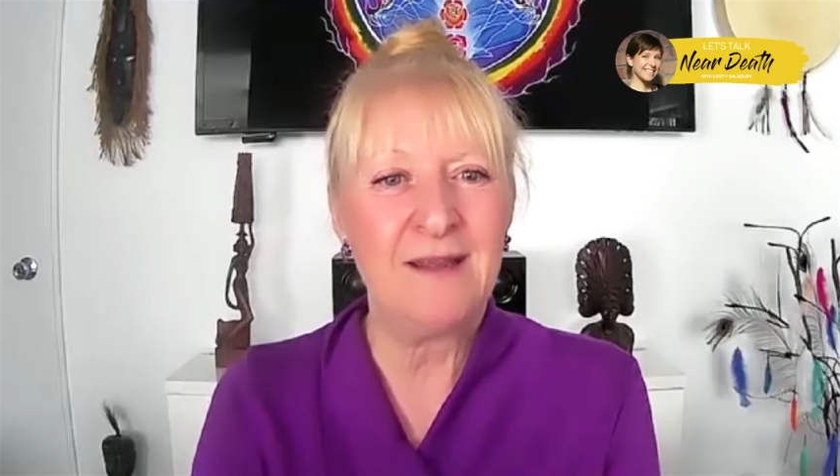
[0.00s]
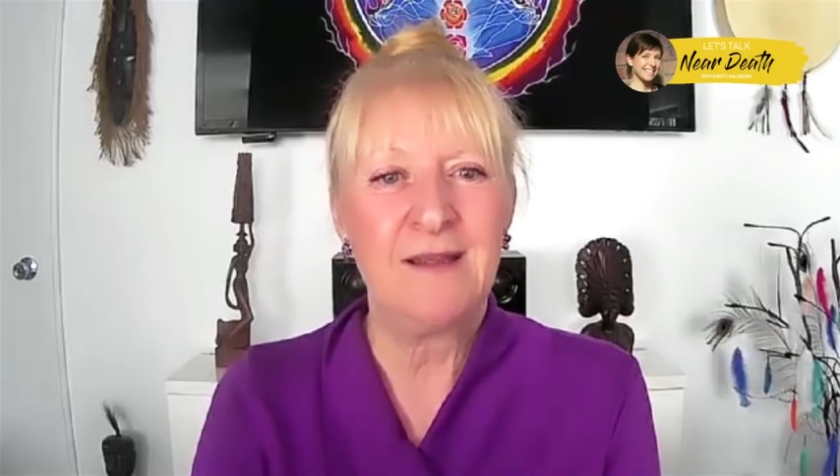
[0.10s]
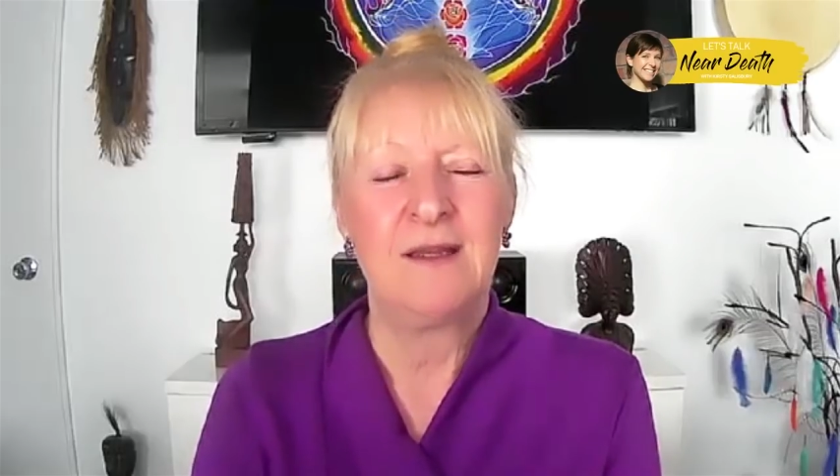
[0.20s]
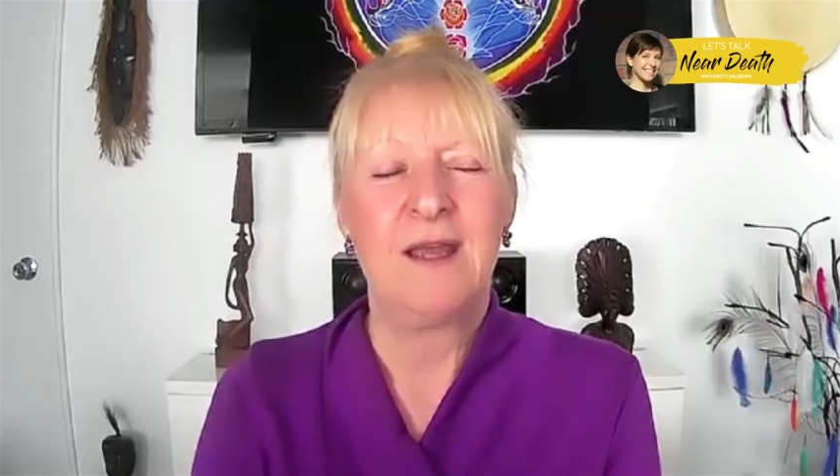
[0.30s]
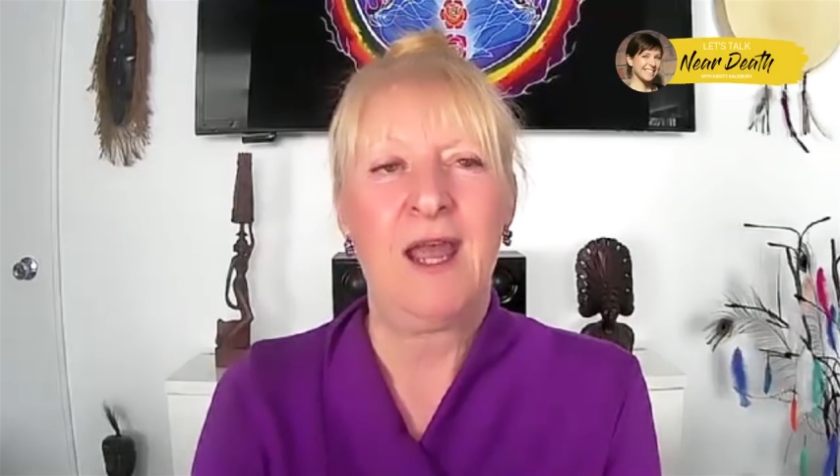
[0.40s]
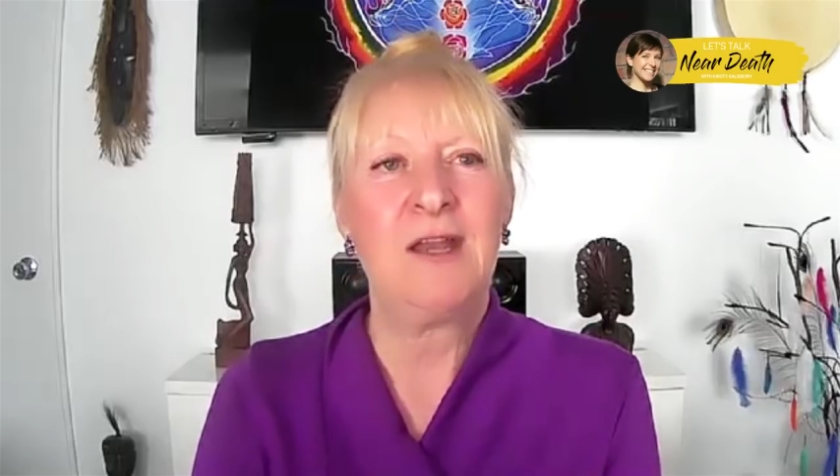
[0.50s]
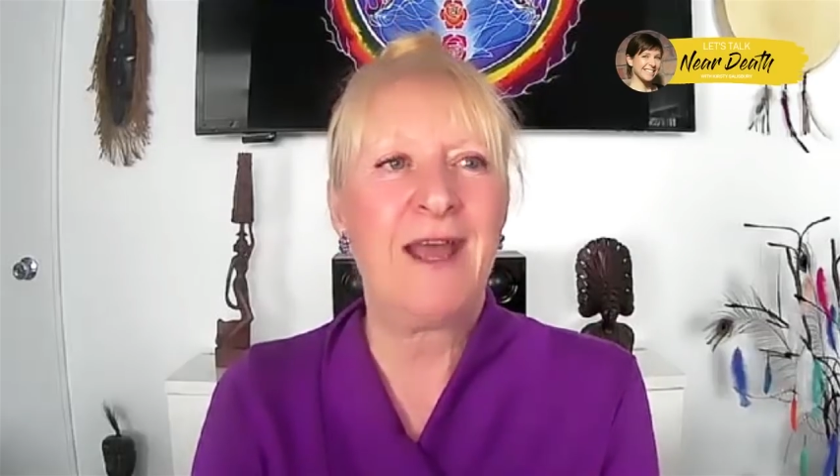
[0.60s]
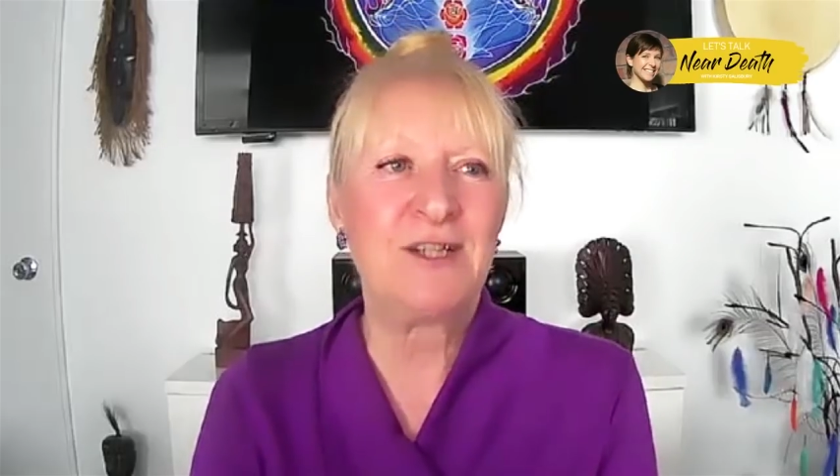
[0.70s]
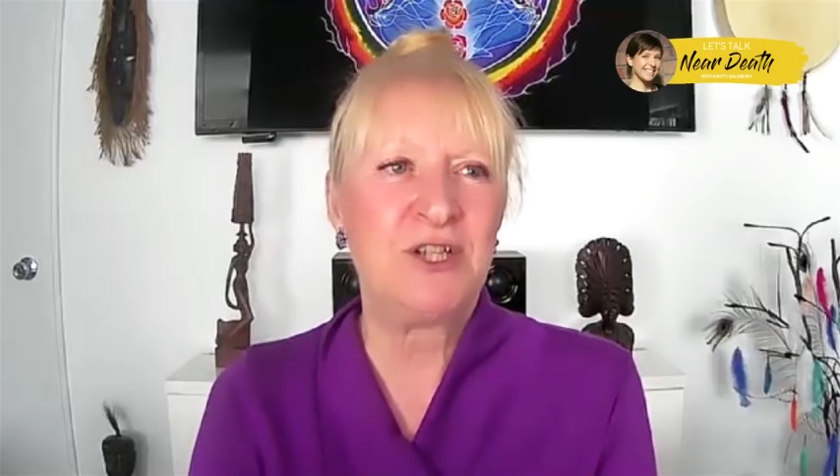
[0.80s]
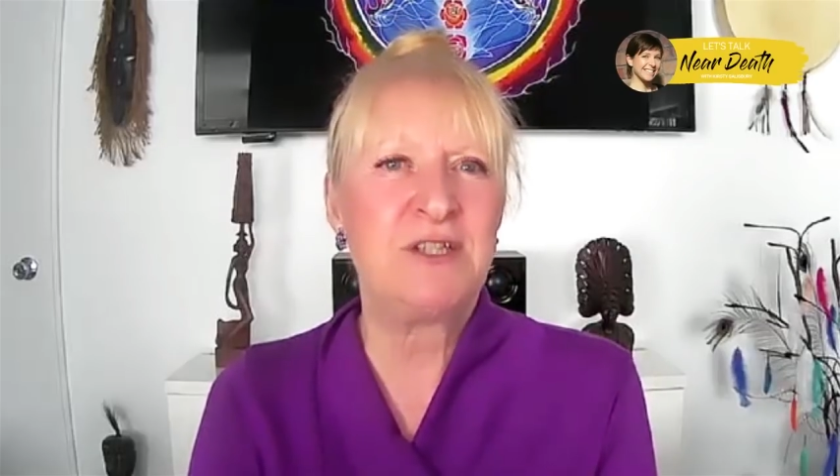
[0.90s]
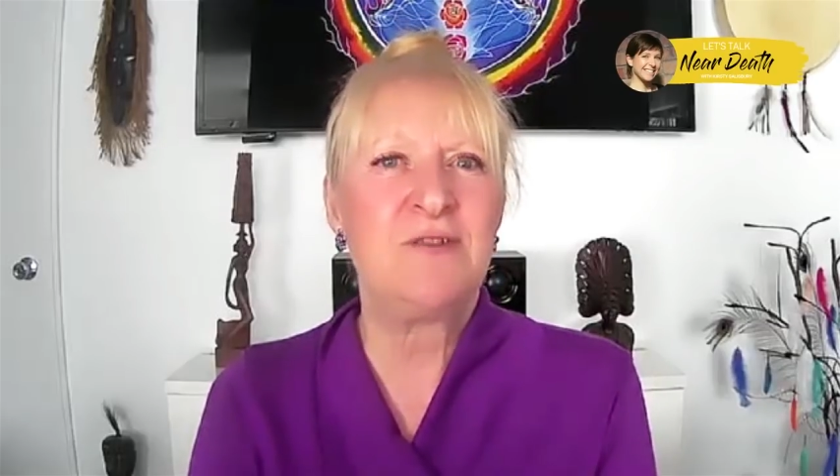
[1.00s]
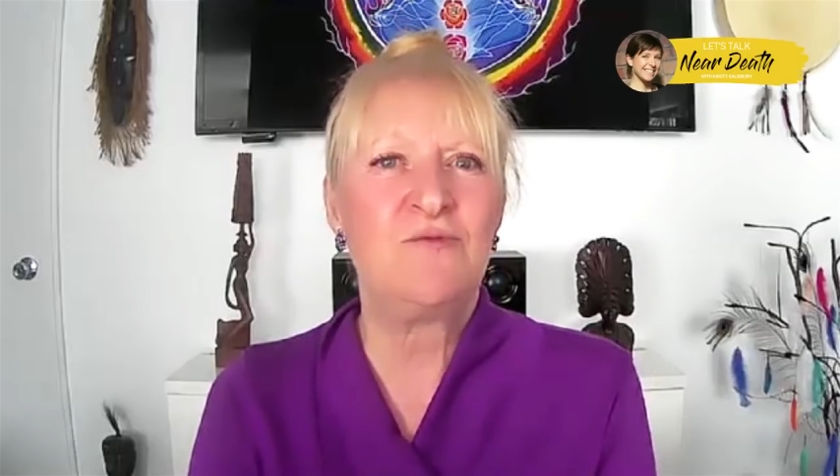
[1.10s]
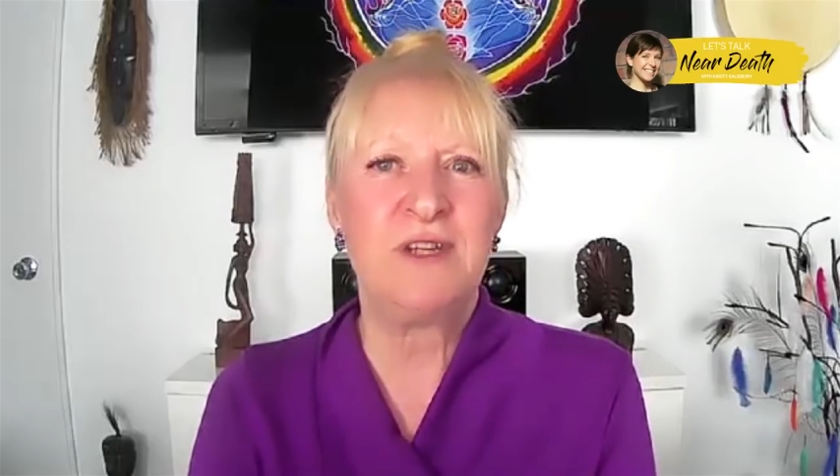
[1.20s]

Mm. And I actually did